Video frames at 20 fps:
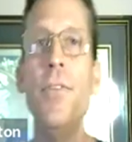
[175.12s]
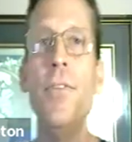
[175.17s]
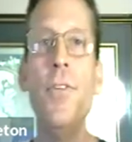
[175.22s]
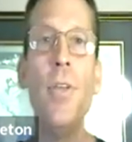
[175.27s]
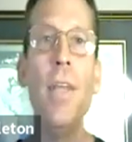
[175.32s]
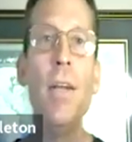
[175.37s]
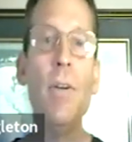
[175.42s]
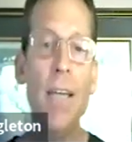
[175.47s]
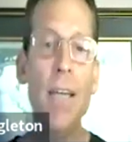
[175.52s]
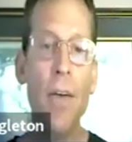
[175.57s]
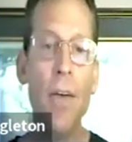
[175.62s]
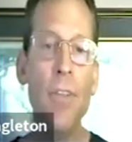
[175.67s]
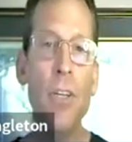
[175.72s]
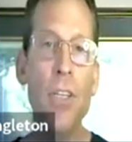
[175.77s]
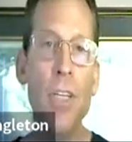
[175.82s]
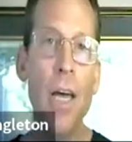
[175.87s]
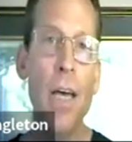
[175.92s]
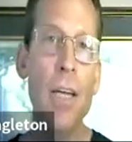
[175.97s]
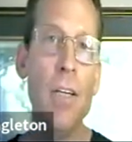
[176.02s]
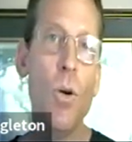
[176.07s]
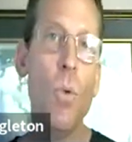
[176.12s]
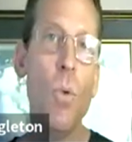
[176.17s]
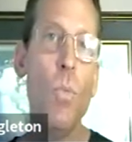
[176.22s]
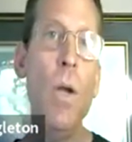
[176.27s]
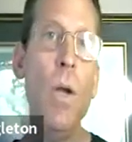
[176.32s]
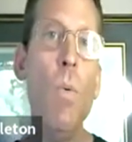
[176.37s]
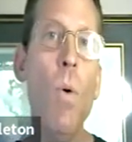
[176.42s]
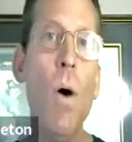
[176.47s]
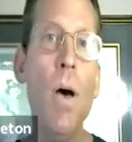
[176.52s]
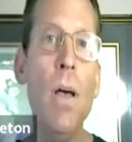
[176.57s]
so they were telling the judge,
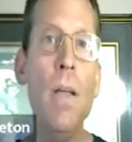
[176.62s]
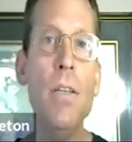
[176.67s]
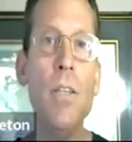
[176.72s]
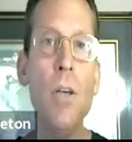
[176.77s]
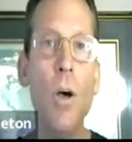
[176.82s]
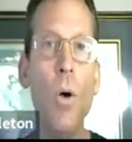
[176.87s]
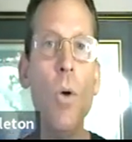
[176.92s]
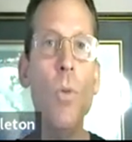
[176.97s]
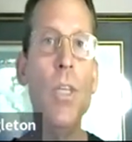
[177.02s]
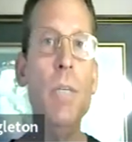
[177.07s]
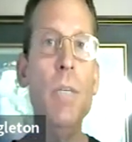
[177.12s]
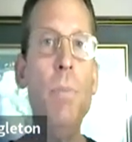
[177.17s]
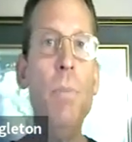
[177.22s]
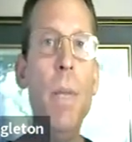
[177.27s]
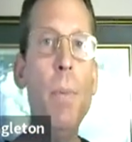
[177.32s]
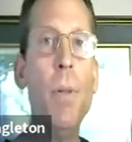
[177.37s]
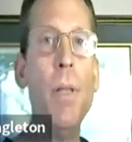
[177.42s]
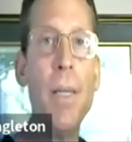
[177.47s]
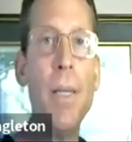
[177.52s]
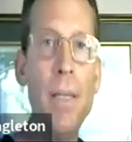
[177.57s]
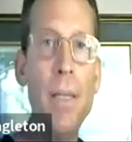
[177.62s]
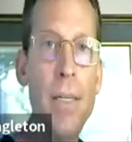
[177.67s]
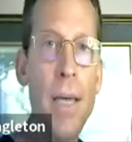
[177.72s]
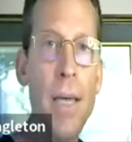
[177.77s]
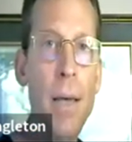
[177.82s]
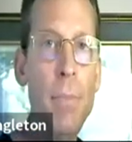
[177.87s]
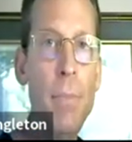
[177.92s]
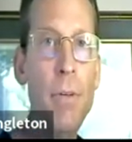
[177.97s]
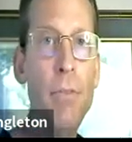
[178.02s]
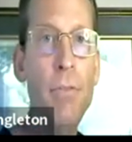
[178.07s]
we want to hold these people in
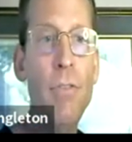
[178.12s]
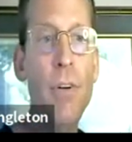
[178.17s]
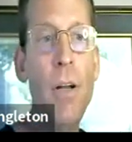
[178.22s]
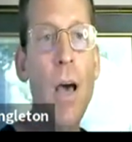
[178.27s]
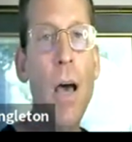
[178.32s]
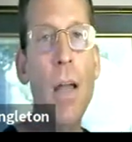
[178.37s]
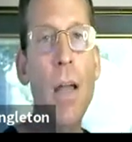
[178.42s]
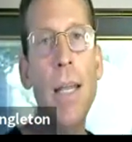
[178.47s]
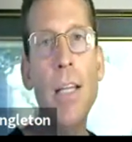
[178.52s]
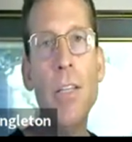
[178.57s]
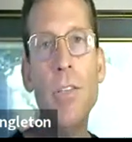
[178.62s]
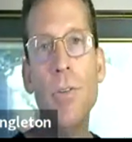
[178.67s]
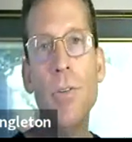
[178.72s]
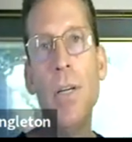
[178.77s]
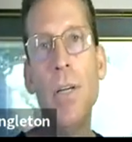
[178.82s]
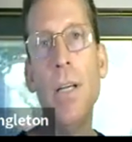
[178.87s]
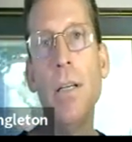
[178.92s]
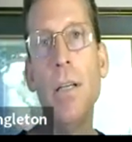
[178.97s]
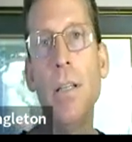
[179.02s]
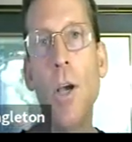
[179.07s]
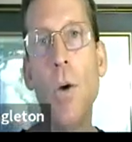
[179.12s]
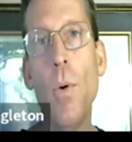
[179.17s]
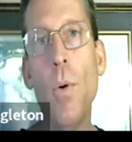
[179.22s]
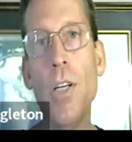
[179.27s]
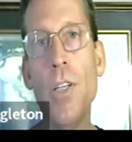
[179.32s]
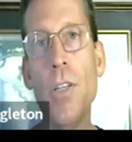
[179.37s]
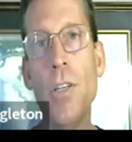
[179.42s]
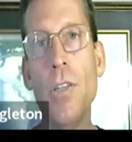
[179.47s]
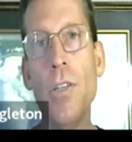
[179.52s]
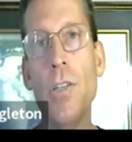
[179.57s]
contempt for not answering the
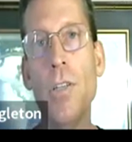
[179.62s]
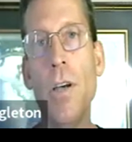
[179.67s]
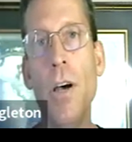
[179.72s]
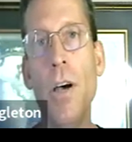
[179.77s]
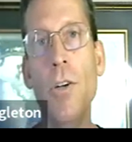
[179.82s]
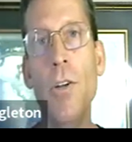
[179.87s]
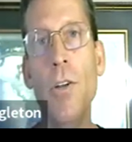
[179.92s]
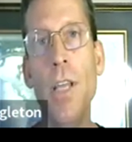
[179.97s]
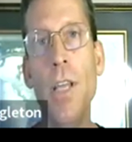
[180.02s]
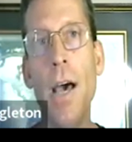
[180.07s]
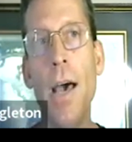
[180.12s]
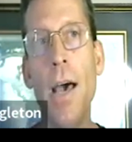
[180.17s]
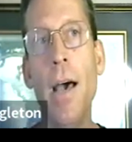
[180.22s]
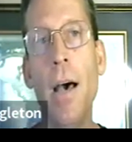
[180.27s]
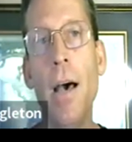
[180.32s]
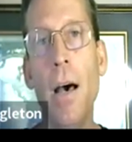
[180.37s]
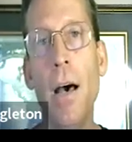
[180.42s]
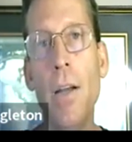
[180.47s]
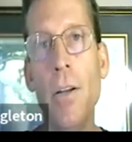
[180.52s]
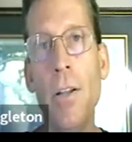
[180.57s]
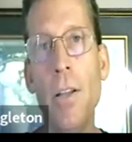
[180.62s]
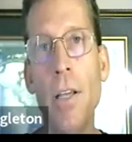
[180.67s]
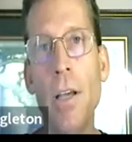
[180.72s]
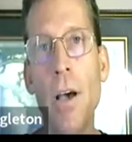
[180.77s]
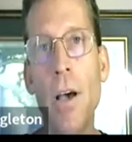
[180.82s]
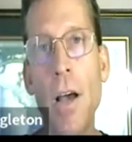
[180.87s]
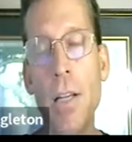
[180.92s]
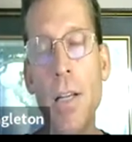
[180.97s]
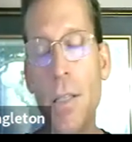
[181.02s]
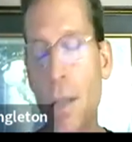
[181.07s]
questions under the, under
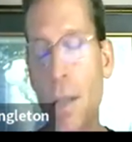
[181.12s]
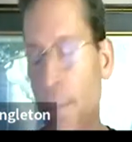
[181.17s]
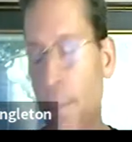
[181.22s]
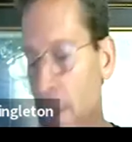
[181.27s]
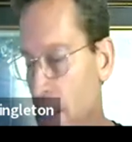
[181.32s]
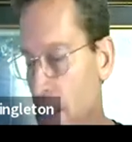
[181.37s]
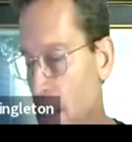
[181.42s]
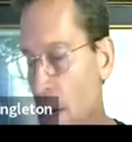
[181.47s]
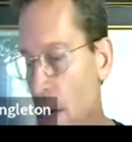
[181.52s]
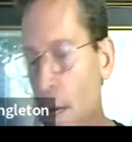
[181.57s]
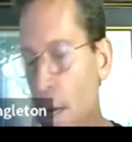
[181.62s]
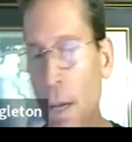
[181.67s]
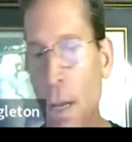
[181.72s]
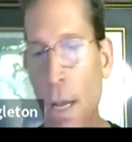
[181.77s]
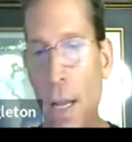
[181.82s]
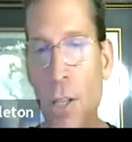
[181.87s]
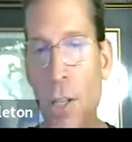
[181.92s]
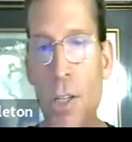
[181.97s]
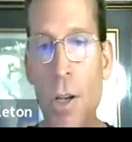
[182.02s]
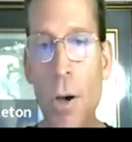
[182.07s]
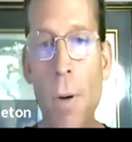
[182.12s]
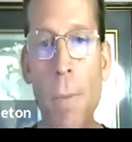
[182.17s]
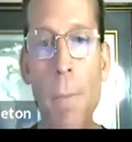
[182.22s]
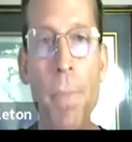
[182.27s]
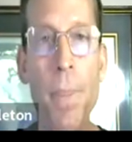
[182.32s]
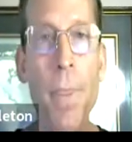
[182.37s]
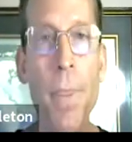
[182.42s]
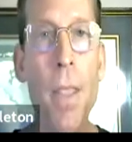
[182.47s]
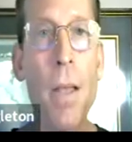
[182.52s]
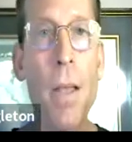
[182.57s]
the audit summons. And
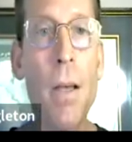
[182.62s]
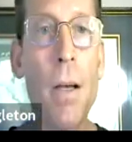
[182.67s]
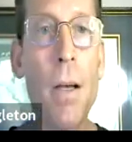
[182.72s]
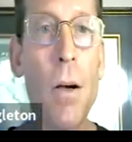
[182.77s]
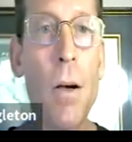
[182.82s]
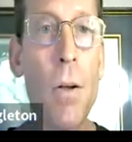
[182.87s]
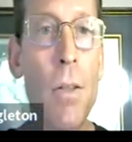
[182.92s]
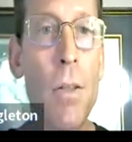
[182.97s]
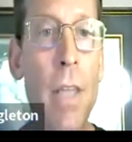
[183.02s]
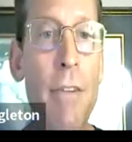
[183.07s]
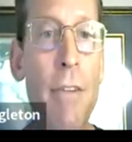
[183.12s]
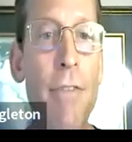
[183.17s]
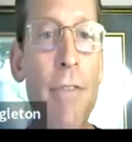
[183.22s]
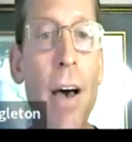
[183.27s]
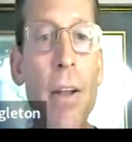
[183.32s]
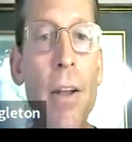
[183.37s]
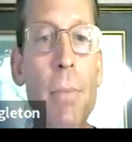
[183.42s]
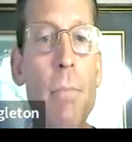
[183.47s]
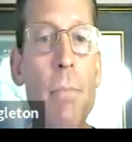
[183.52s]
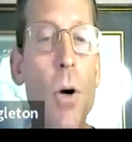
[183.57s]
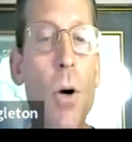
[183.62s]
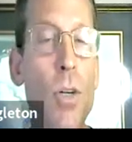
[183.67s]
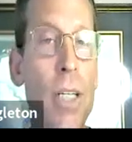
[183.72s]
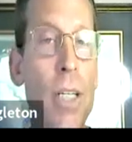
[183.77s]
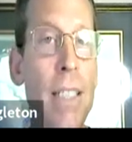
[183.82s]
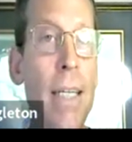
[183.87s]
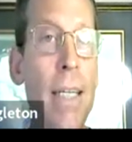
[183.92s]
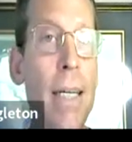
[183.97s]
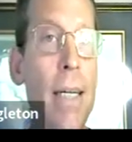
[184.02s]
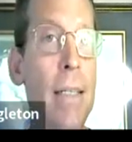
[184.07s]
so they filed a
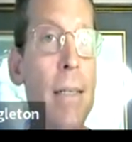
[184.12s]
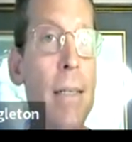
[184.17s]
motion to